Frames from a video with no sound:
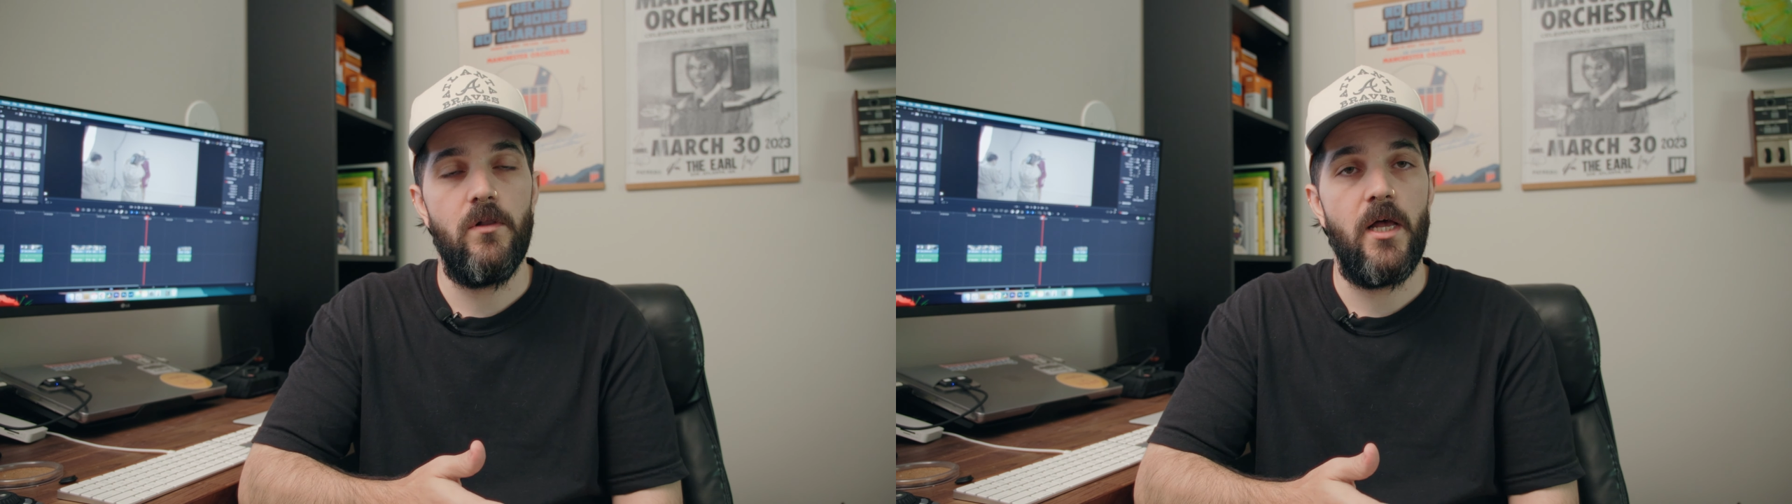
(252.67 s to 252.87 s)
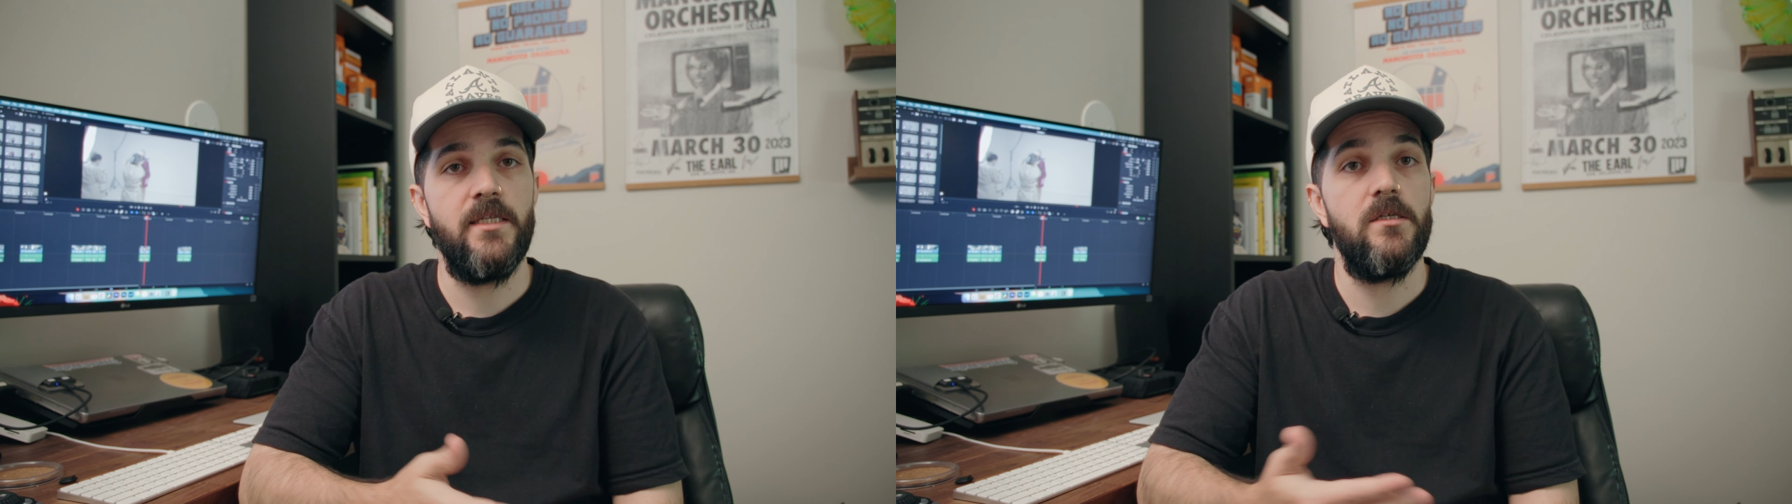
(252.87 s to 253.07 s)

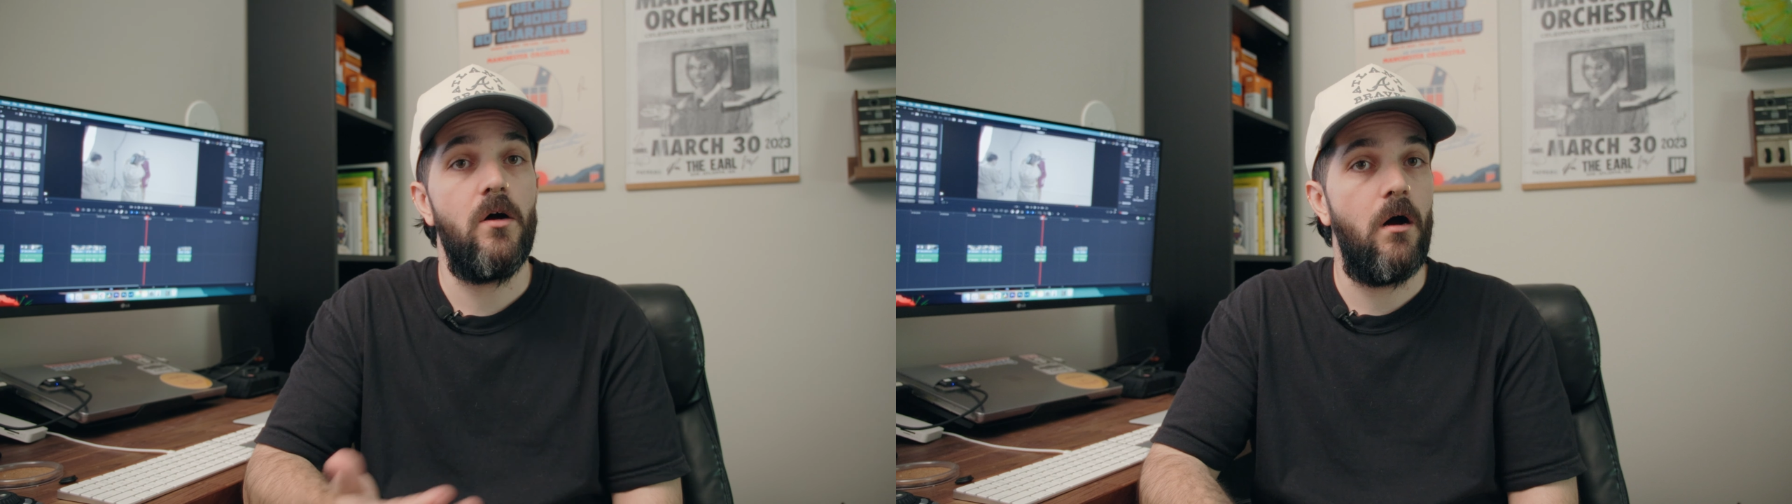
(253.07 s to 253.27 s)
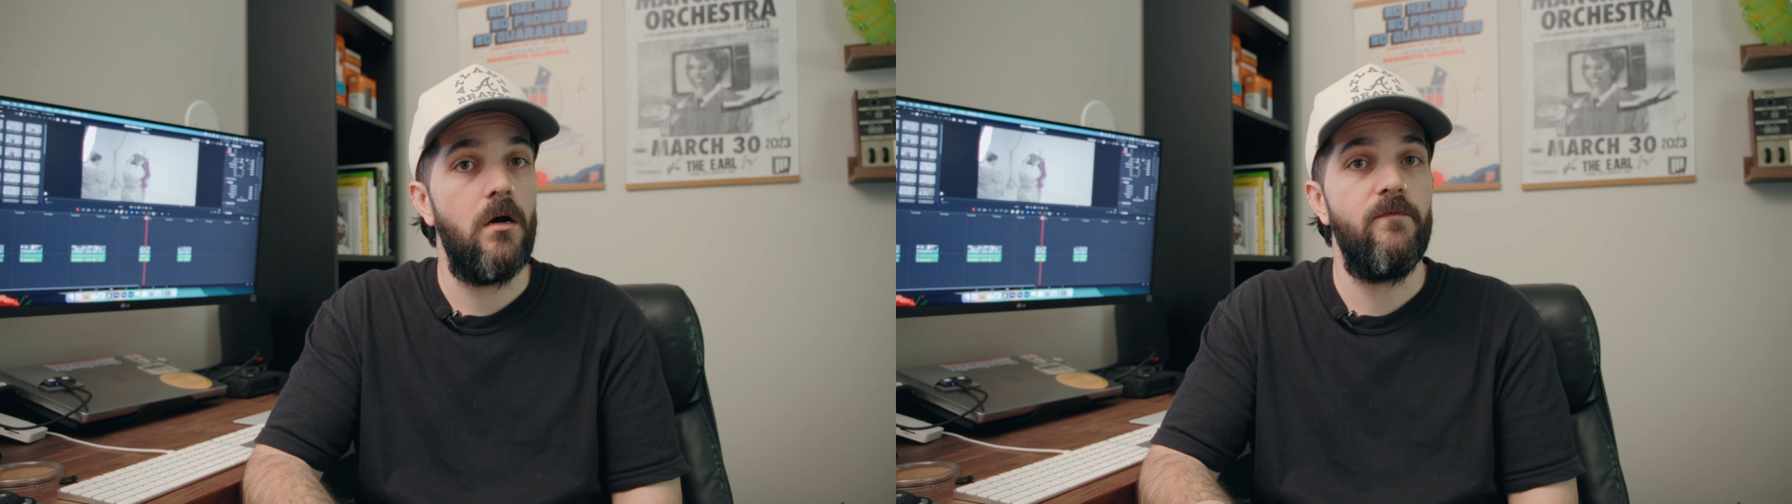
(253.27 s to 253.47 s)
lights
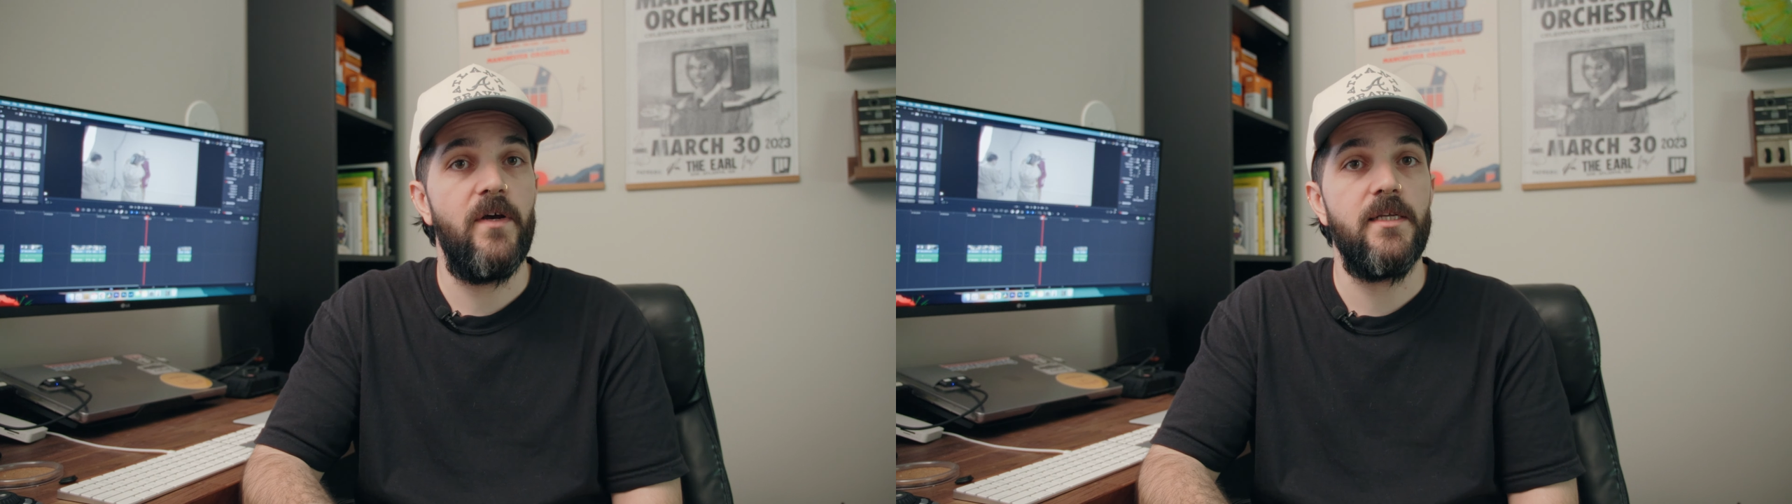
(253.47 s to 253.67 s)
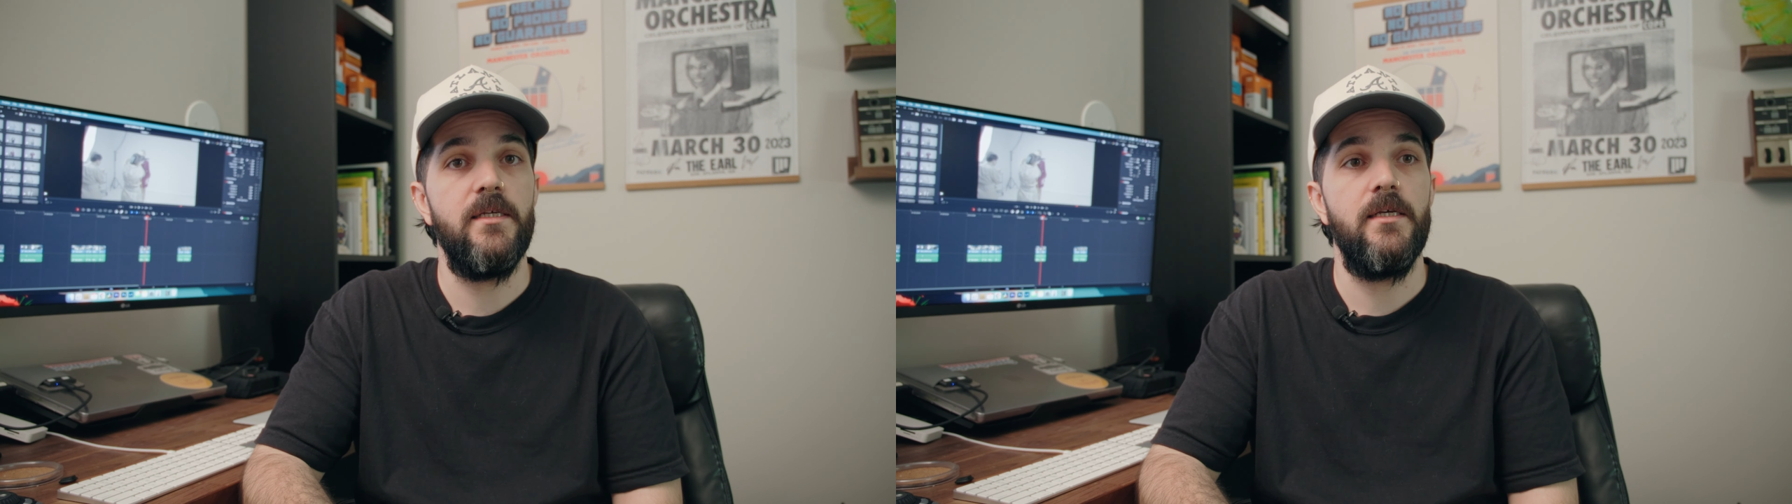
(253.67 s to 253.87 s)
are
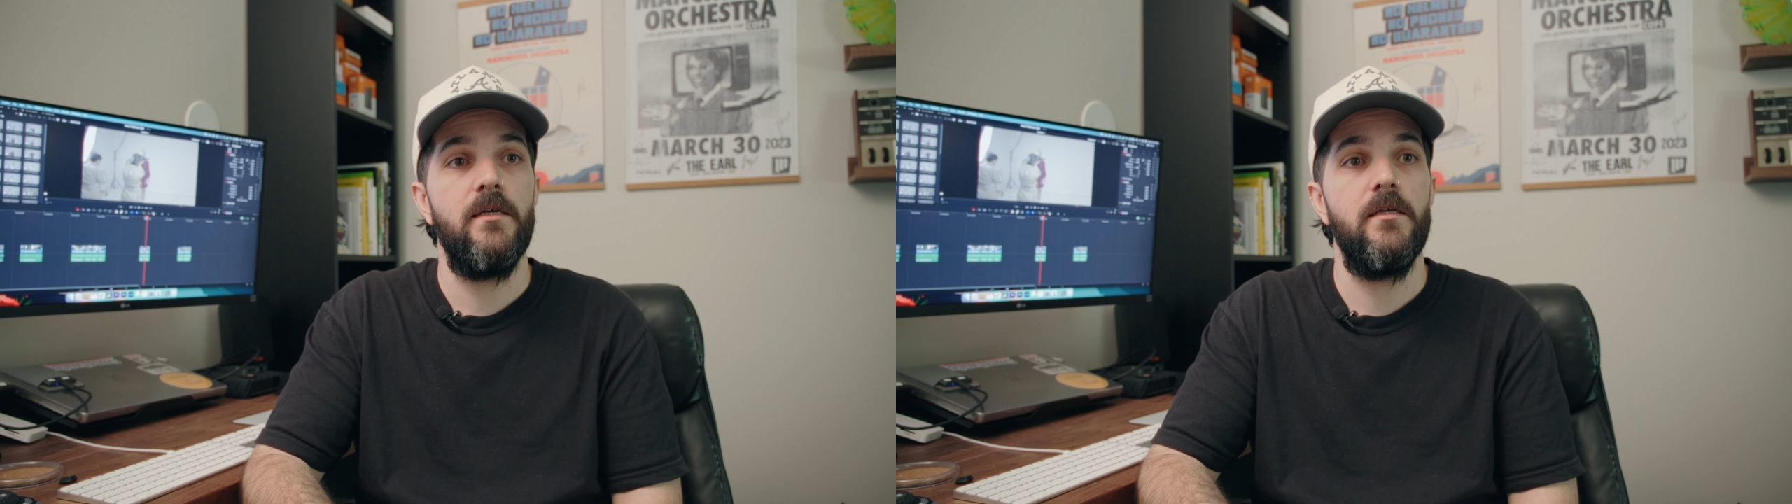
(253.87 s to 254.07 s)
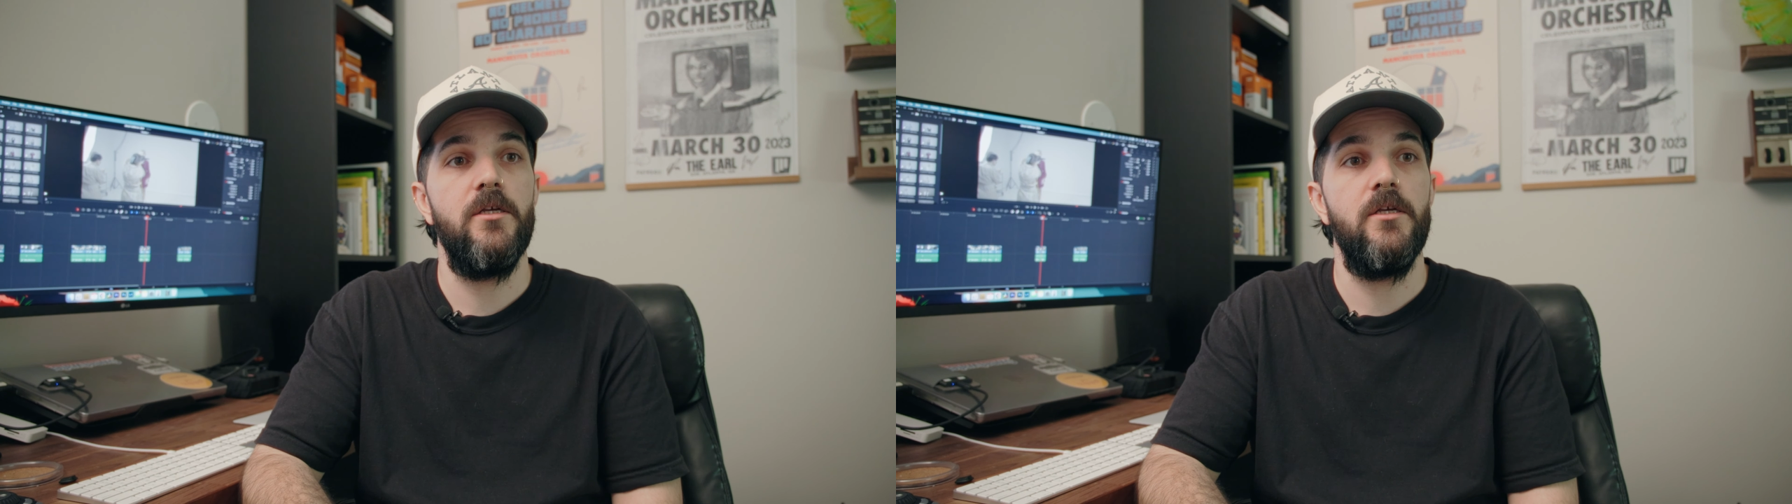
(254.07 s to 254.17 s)
affecting,